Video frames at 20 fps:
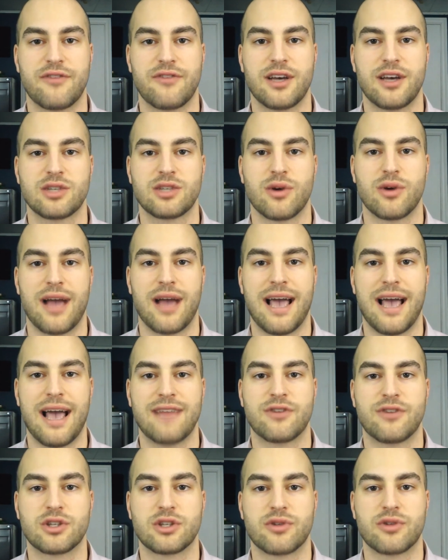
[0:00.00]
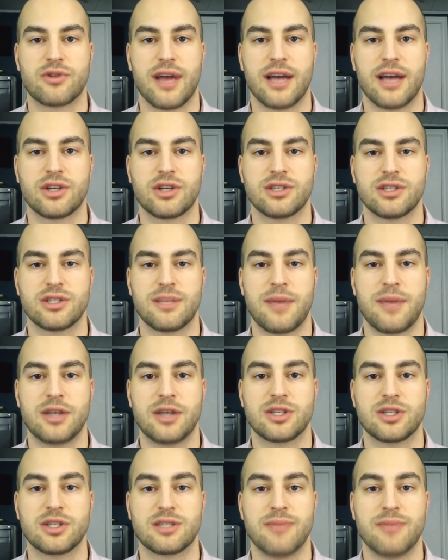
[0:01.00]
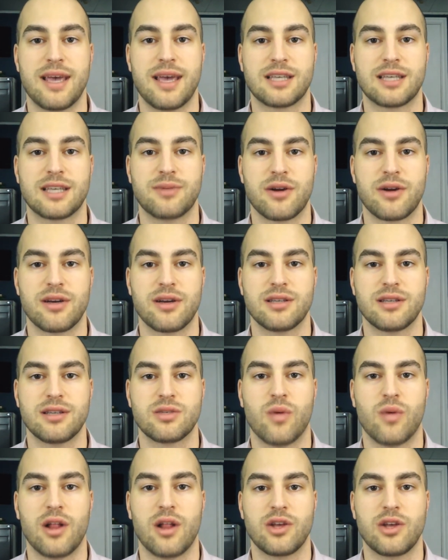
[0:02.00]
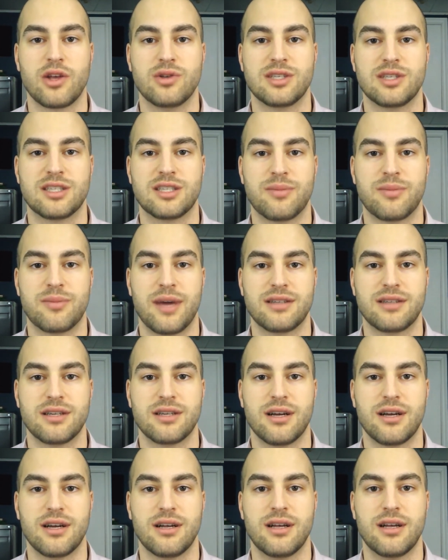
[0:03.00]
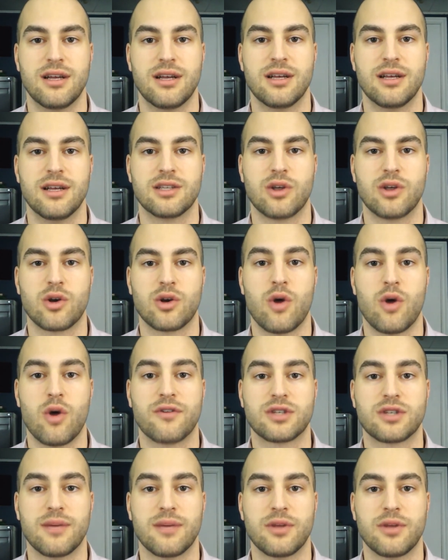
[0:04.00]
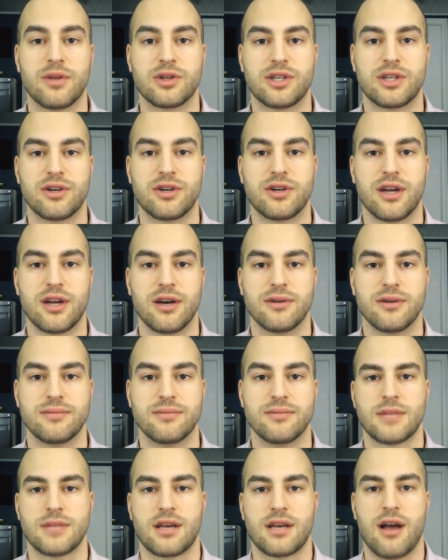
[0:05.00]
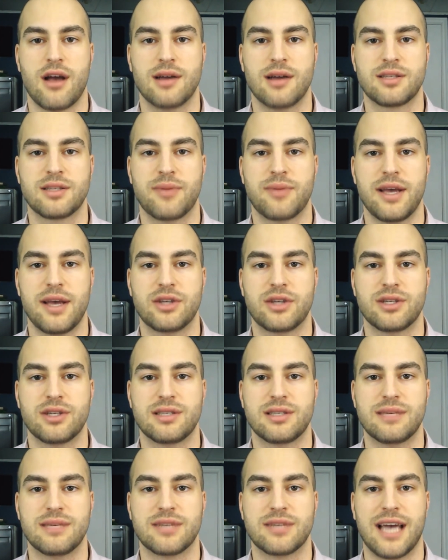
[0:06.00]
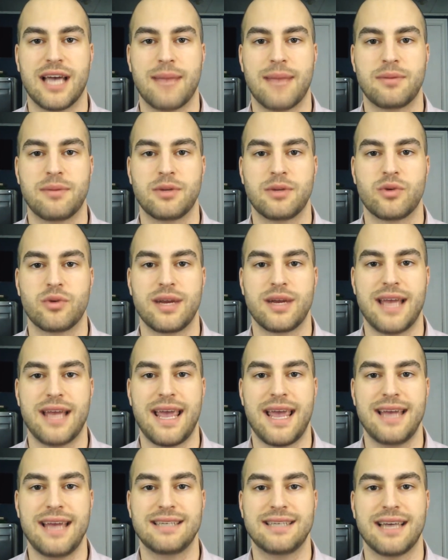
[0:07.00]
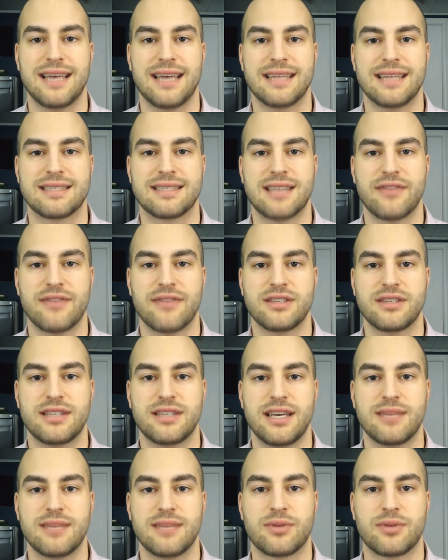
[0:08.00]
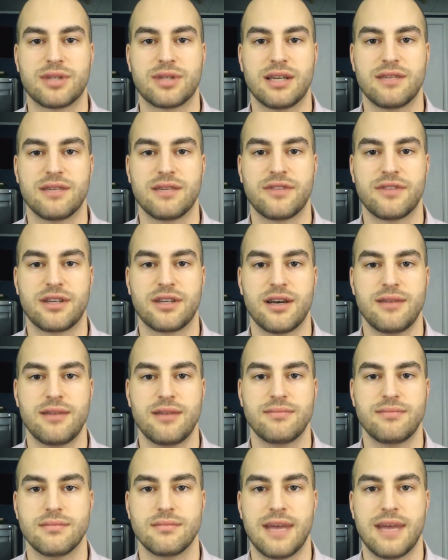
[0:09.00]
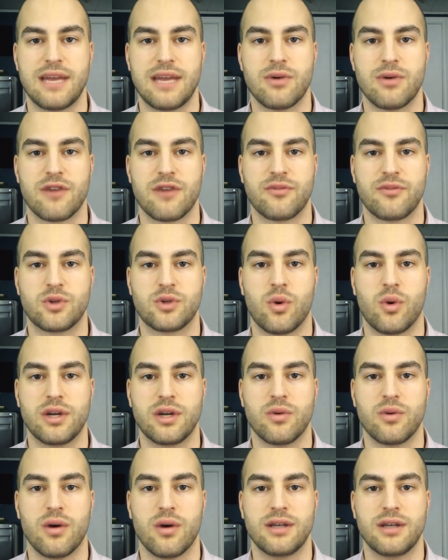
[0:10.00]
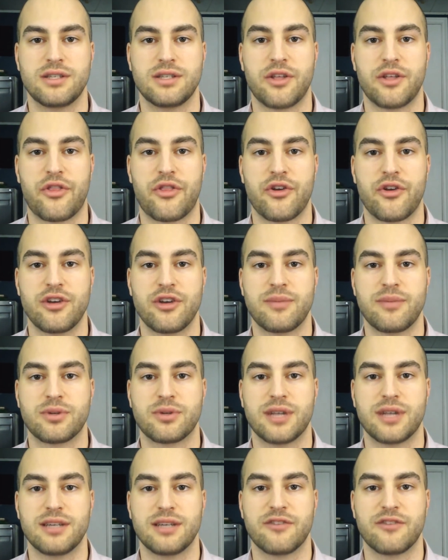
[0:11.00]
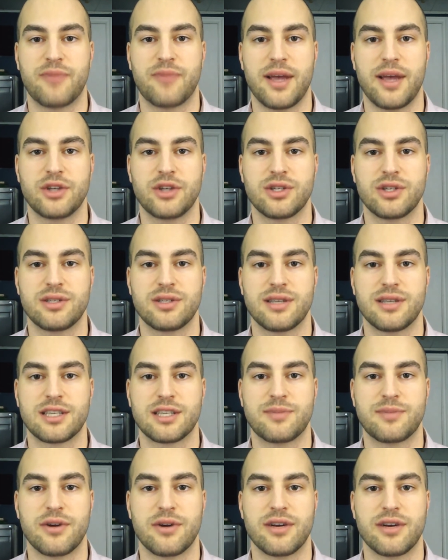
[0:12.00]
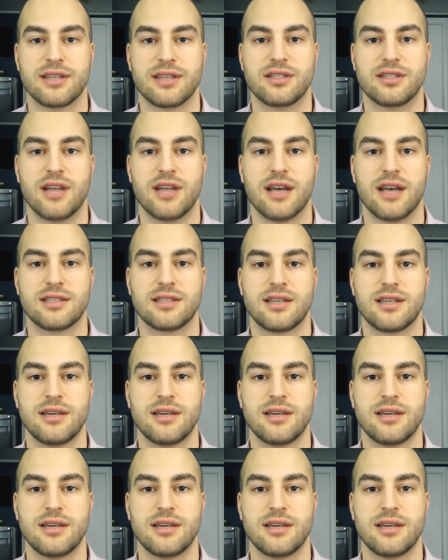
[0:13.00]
or adverse reactions that patients may experience while using tapentadol, so I'll go over some of those here now. Constipation seems to happen between 8 and 17% of the time. Anywhere from 21 to 30% of patients experience nausea.